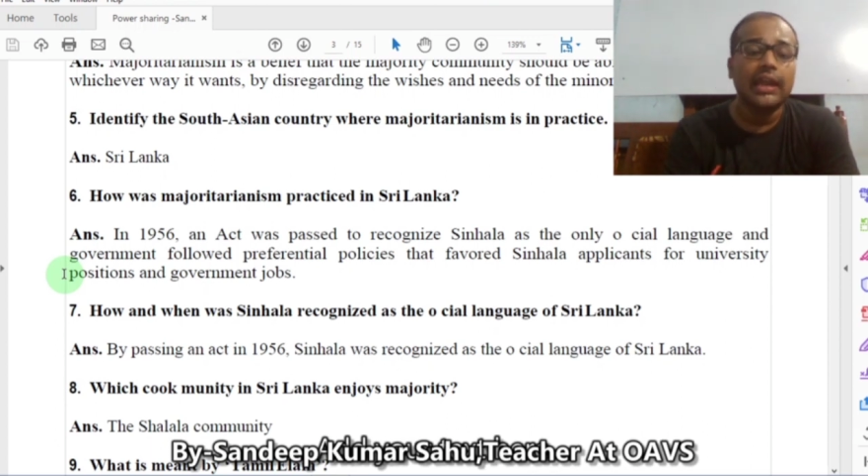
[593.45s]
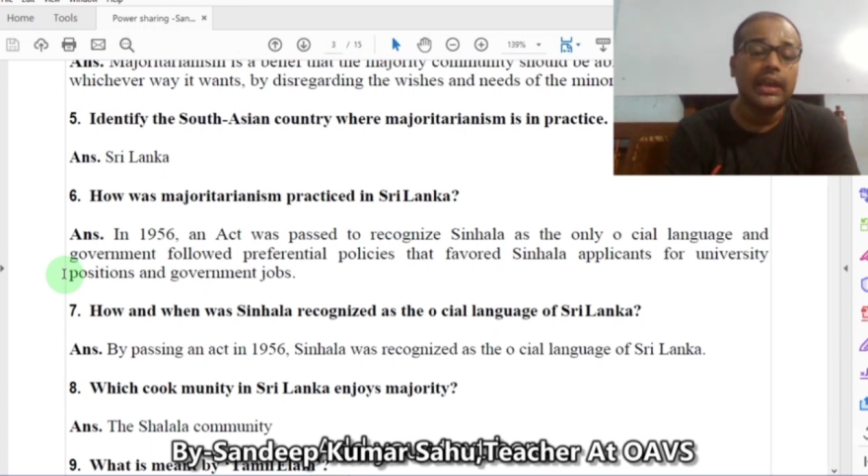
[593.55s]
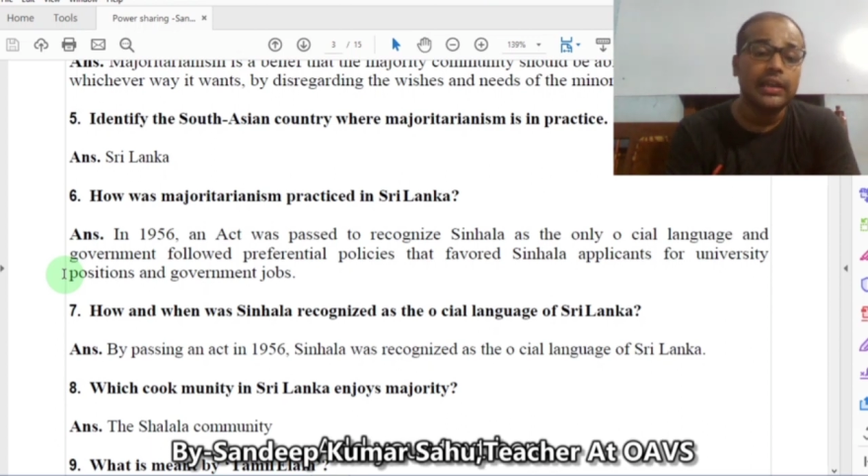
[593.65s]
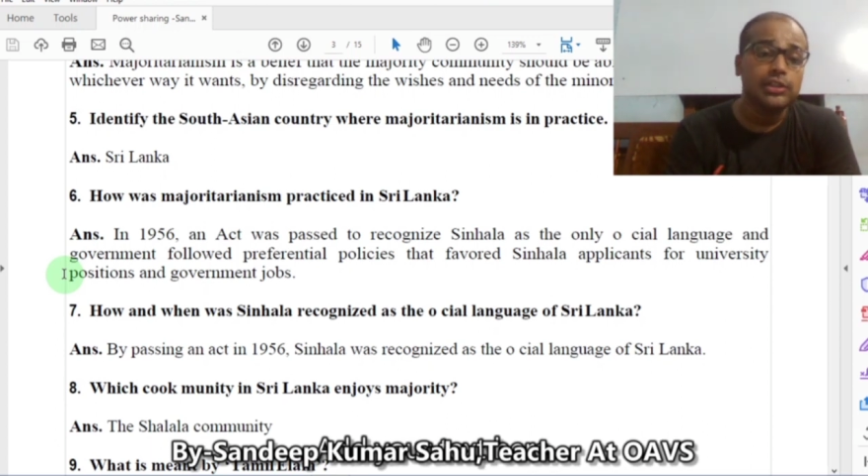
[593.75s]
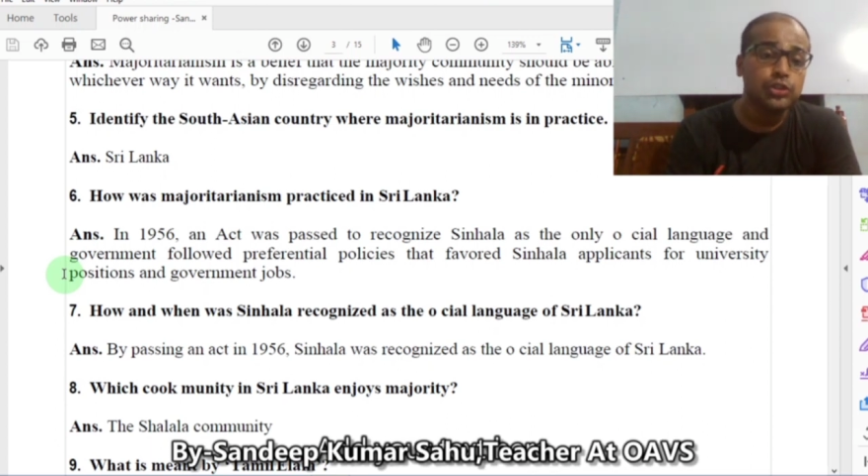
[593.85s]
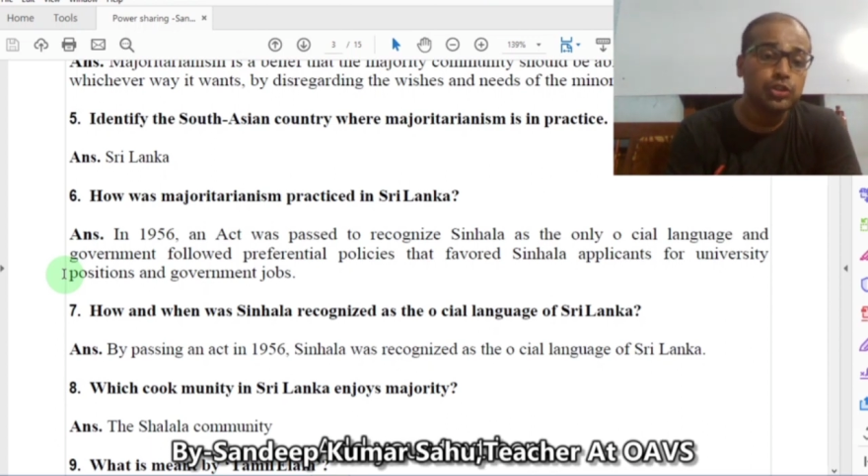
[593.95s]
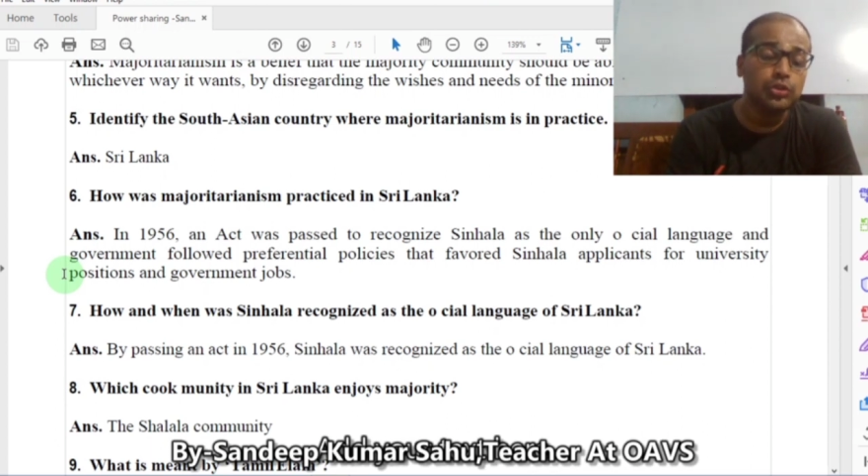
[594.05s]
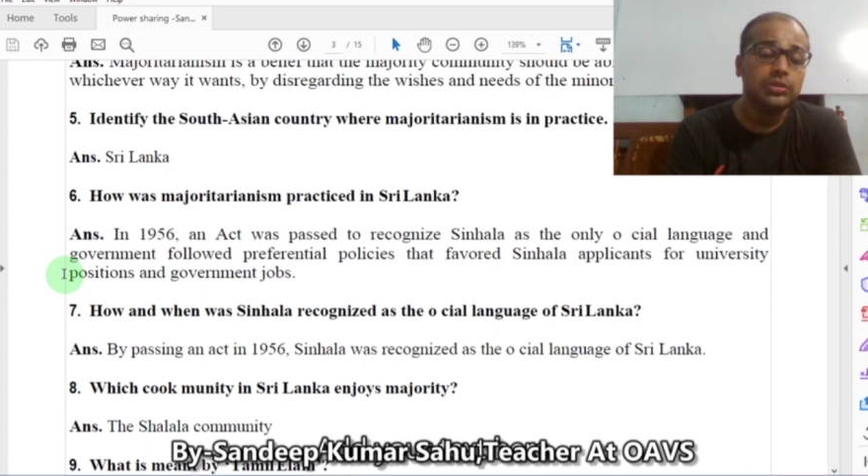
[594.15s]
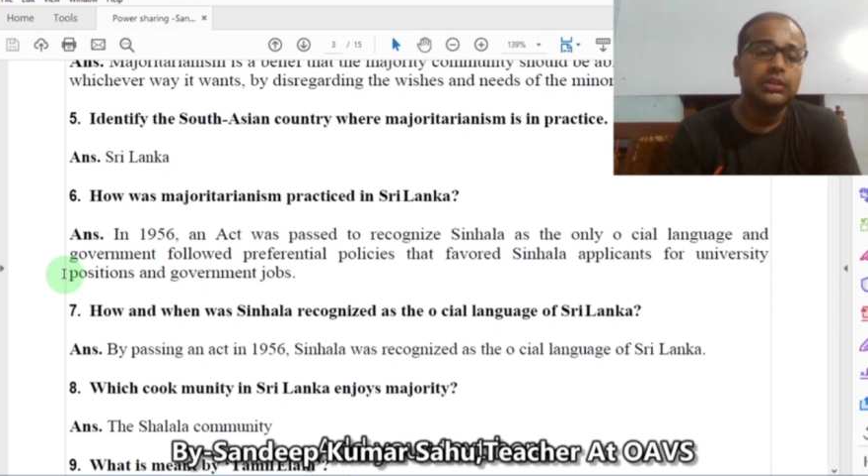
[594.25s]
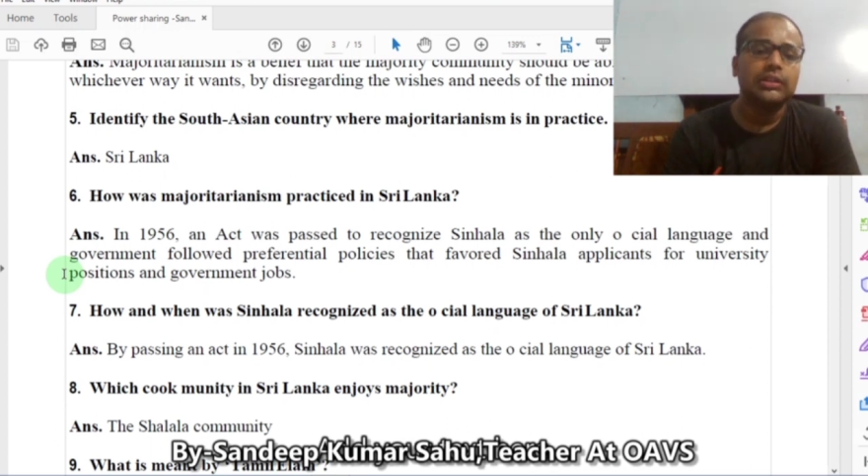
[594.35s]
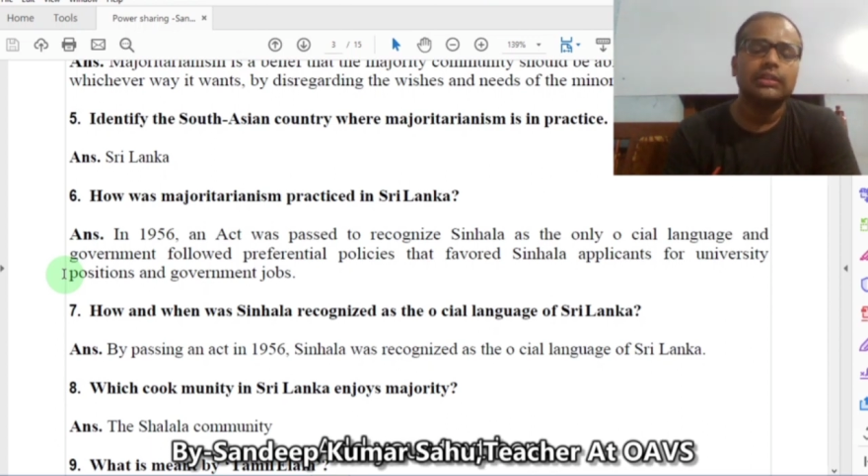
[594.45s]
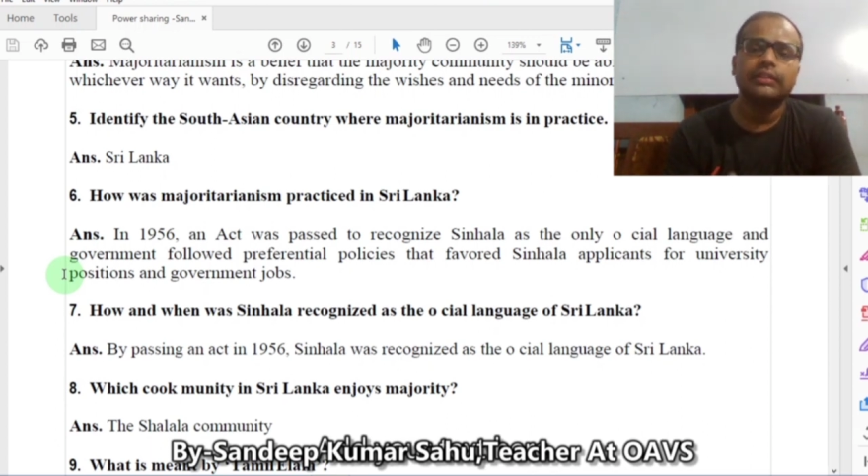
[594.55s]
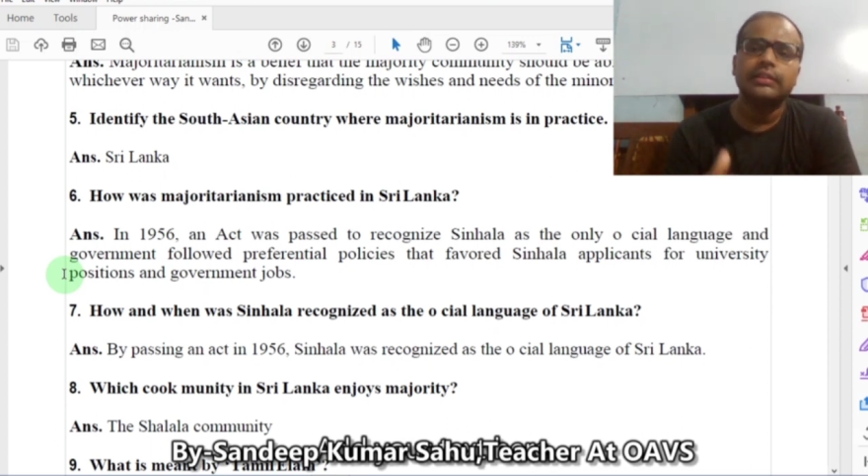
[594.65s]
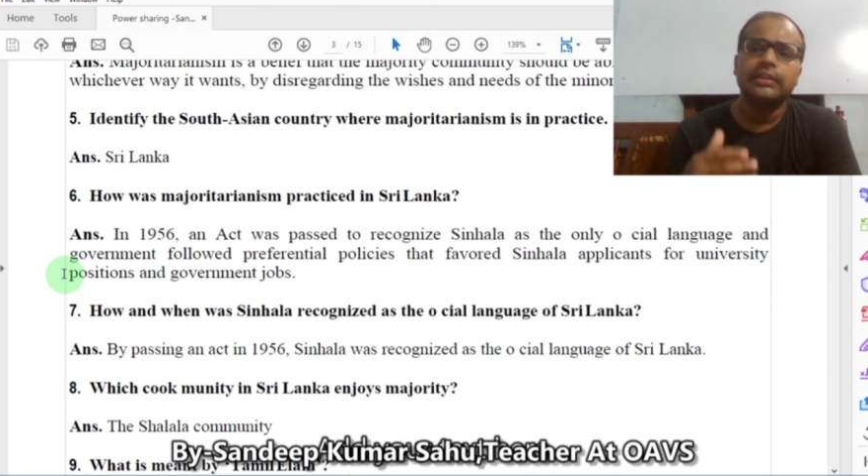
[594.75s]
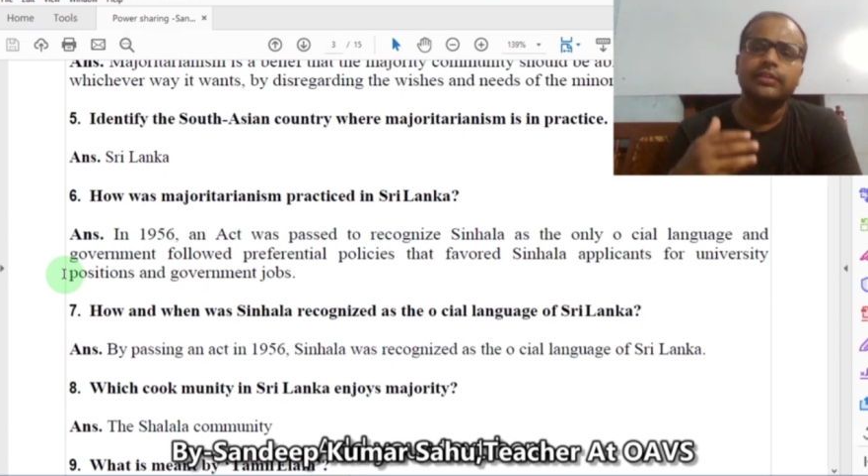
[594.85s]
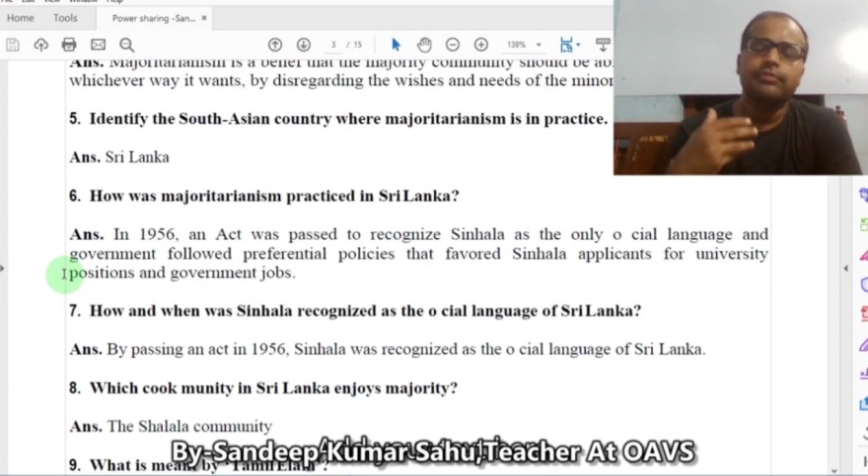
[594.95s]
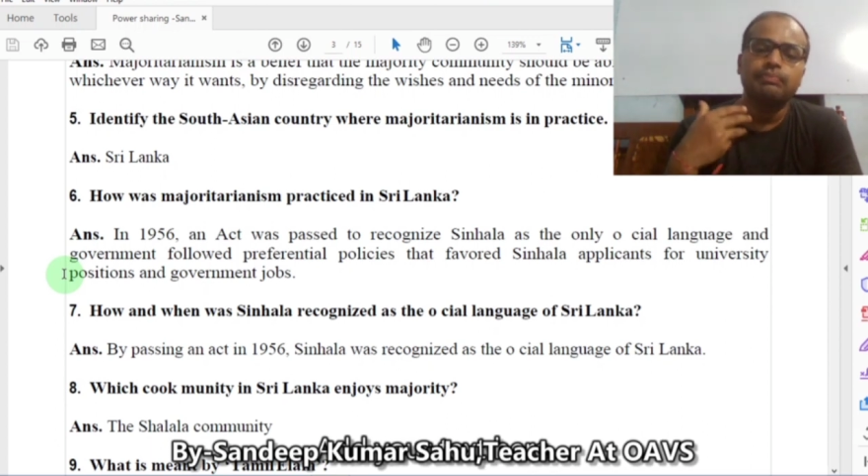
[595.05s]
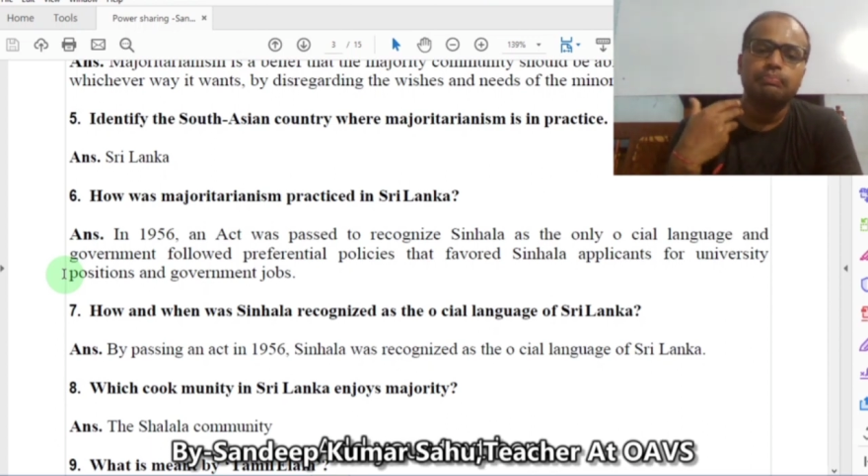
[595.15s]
and also they